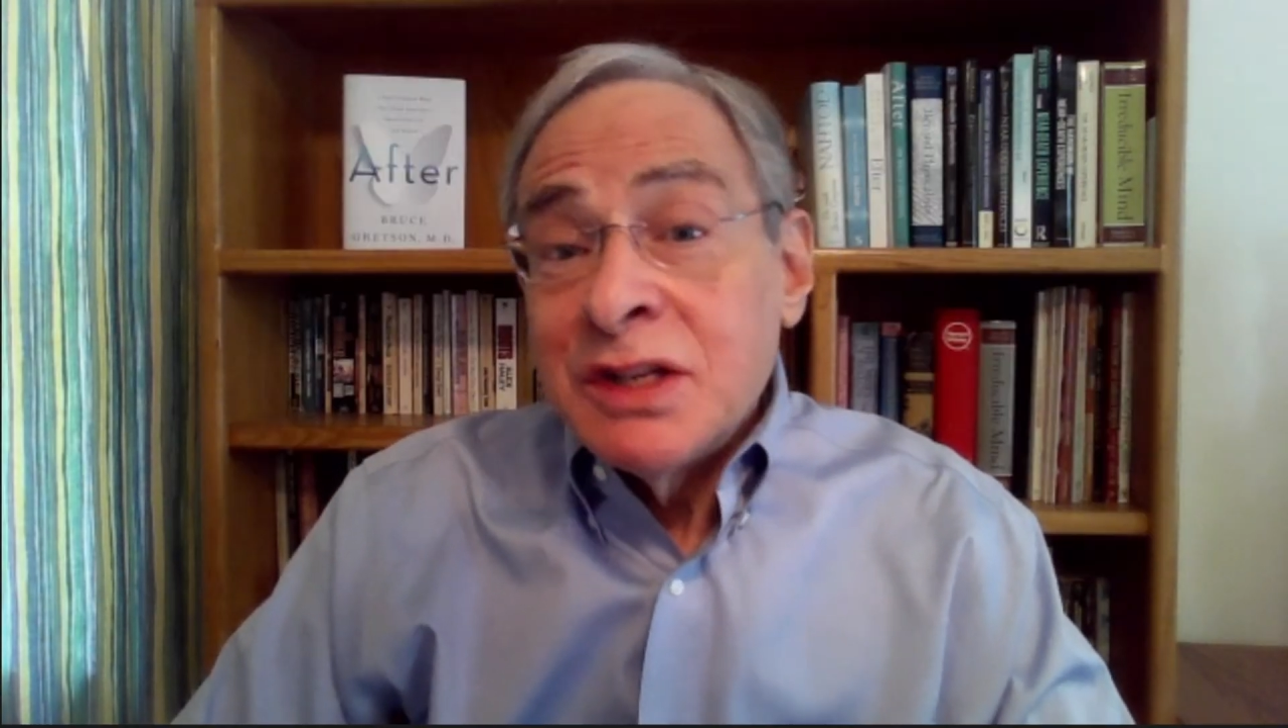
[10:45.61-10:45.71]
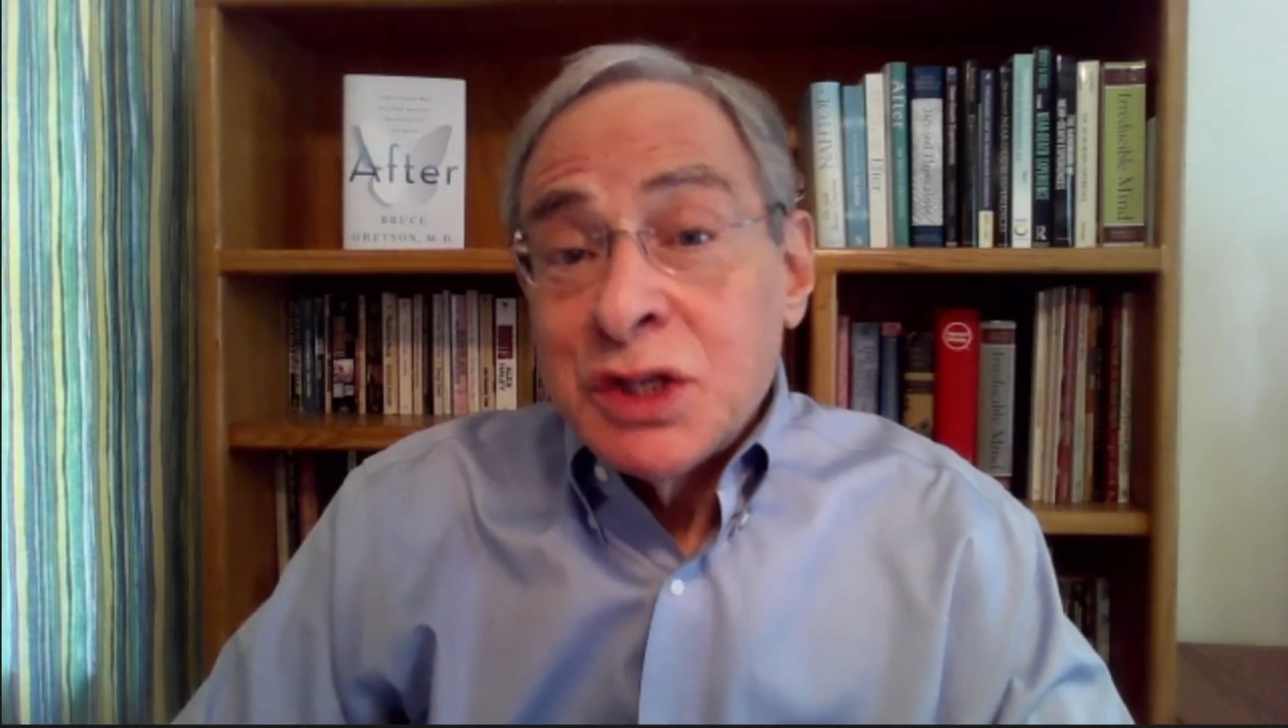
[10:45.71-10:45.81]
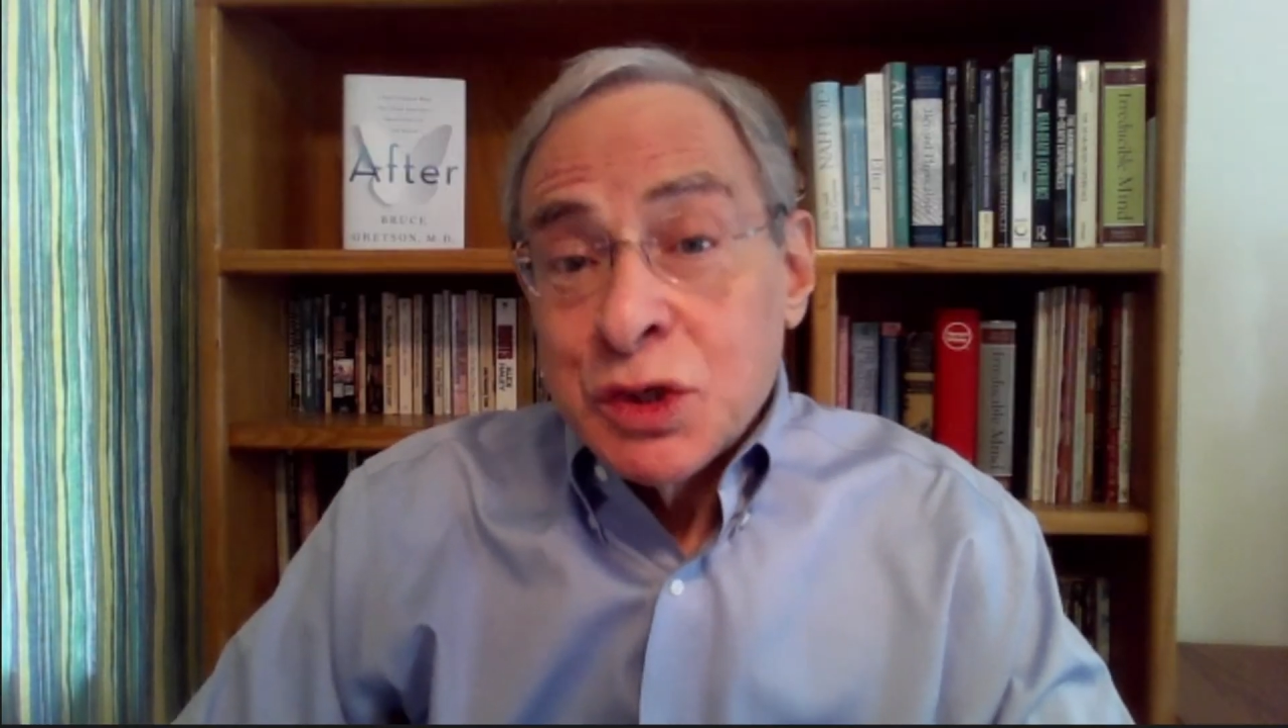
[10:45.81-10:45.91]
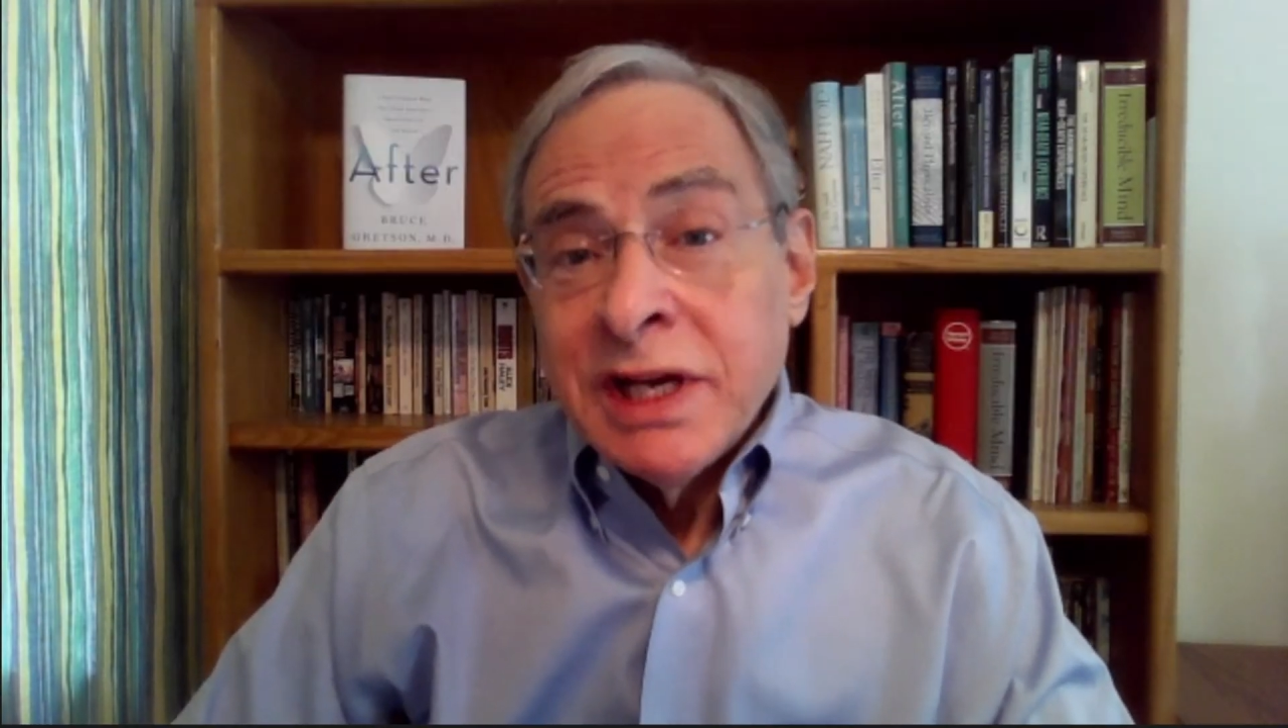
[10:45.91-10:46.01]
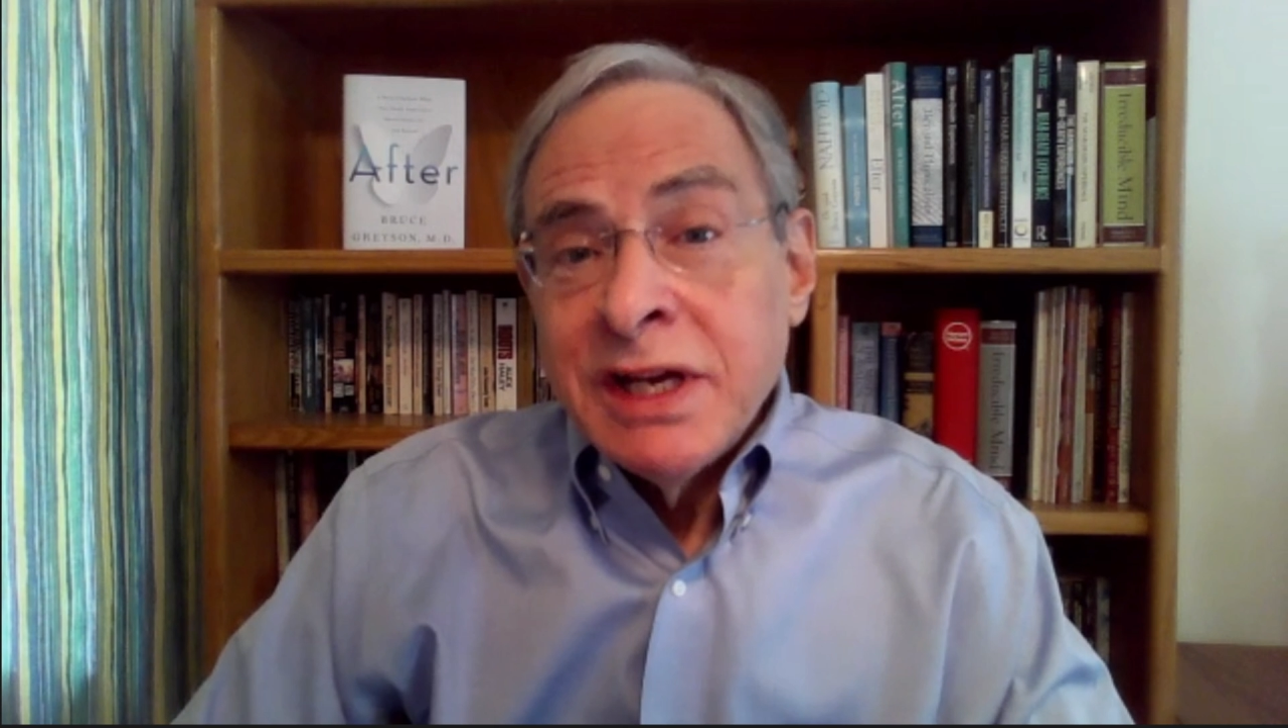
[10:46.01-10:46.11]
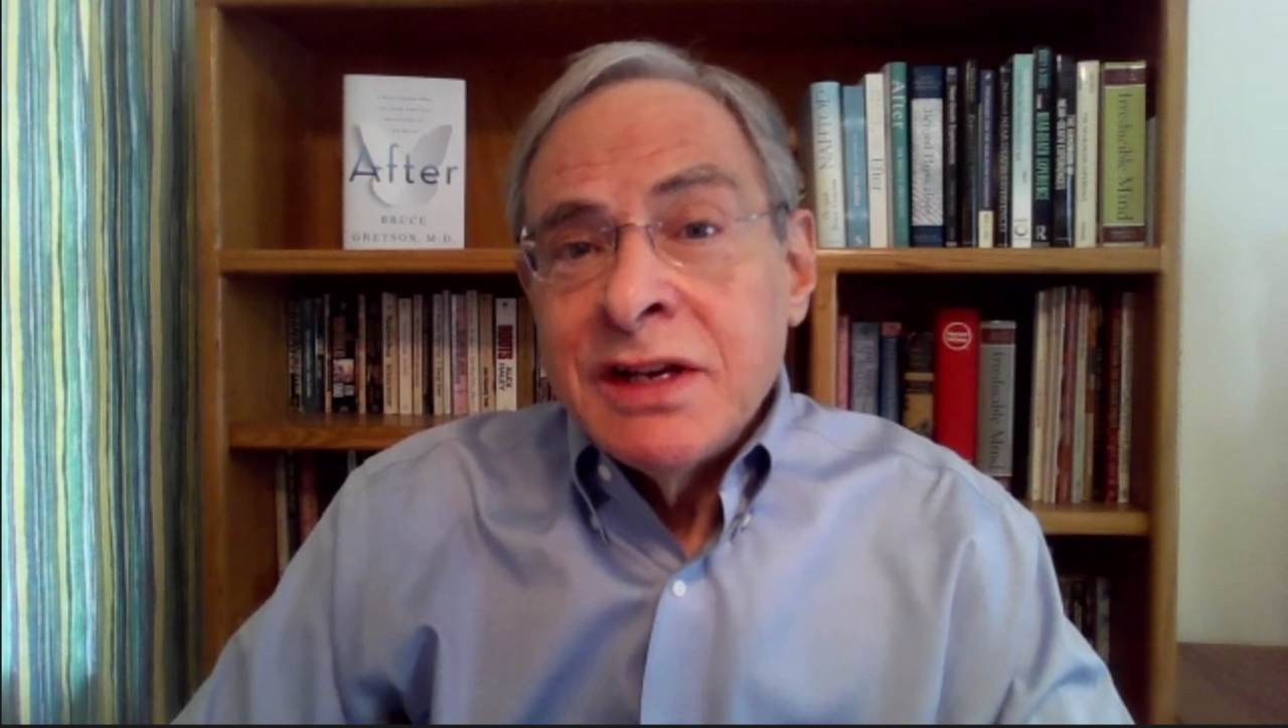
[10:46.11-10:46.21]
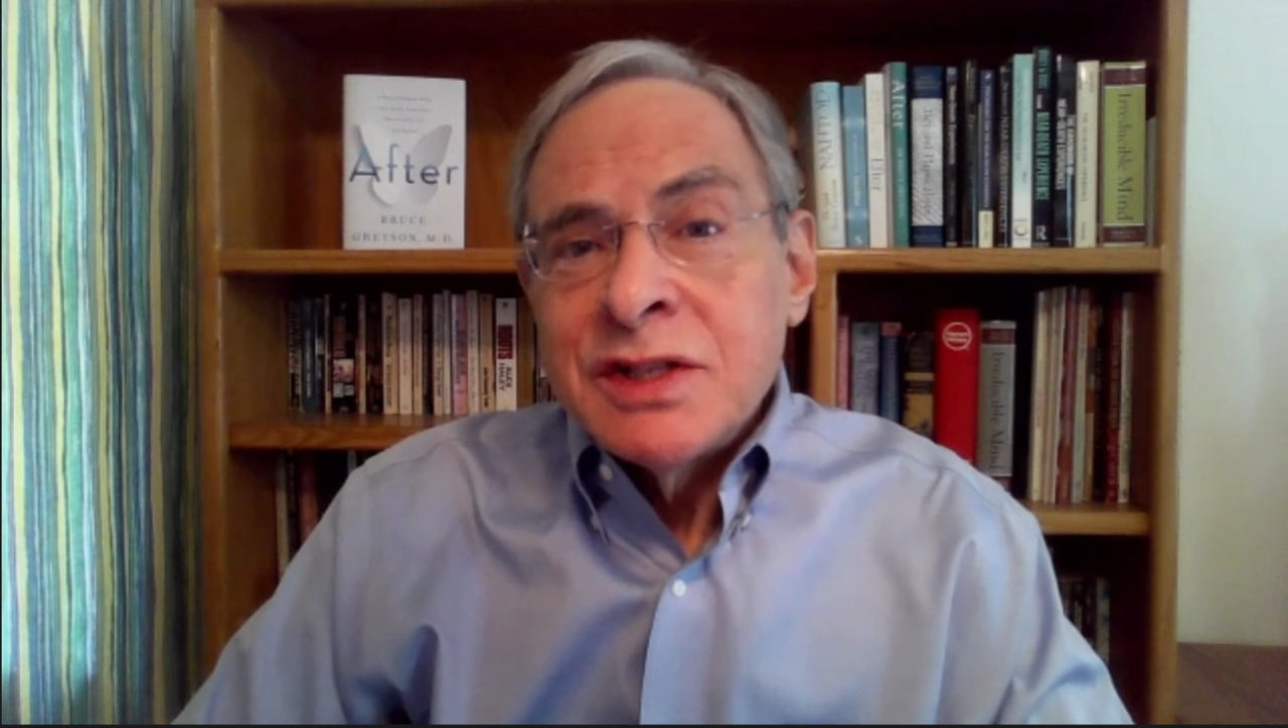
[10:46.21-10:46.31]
trained